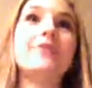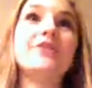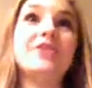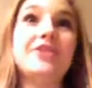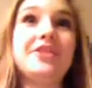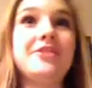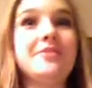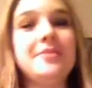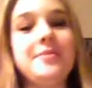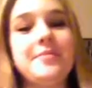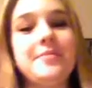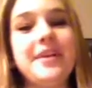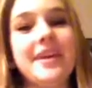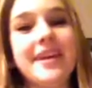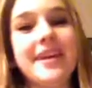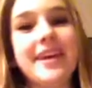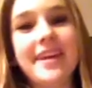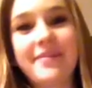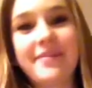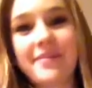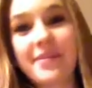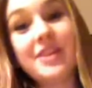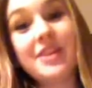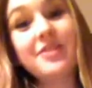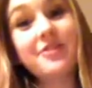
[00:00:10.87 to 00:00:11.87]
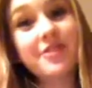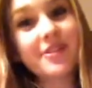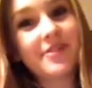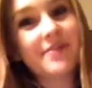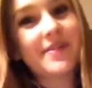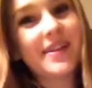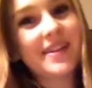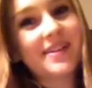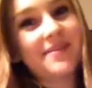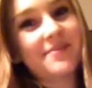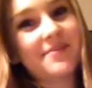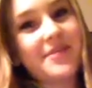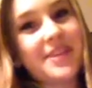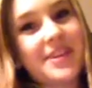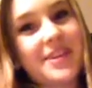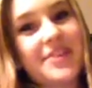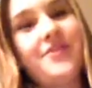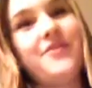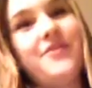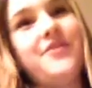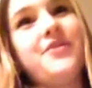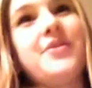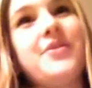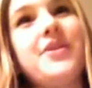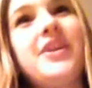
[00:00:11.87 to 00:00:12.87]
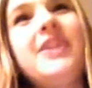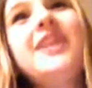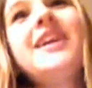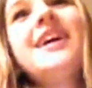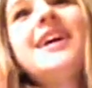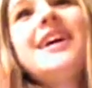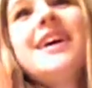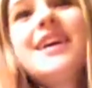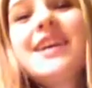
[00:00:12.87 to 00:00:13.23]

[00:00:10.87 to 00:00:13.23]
going to be making, but you can make them too if you want.